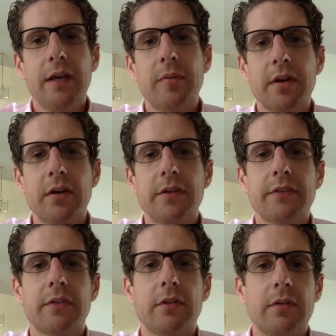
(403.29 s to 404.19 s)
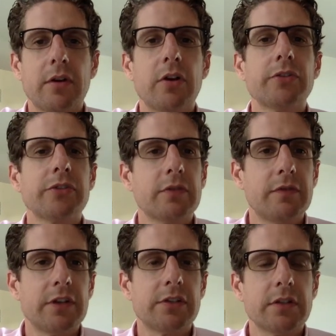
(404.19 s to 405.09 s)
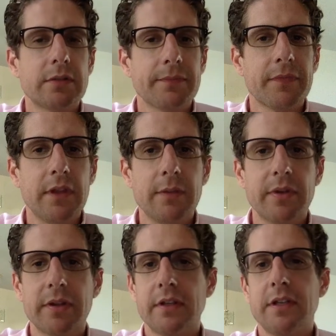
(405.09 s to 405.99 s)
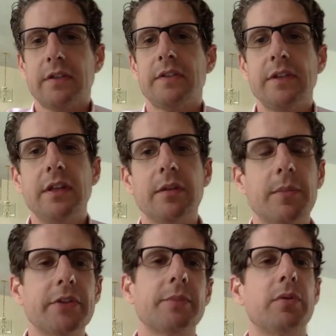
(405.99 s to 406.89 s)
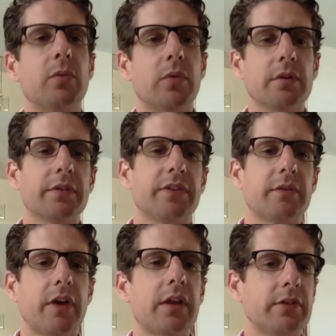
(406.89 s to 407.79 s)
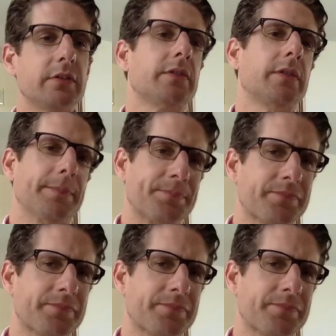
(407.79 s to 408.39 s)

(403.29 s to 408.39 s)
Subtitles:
but also culture vision, the ability to see the multiple worlds of others?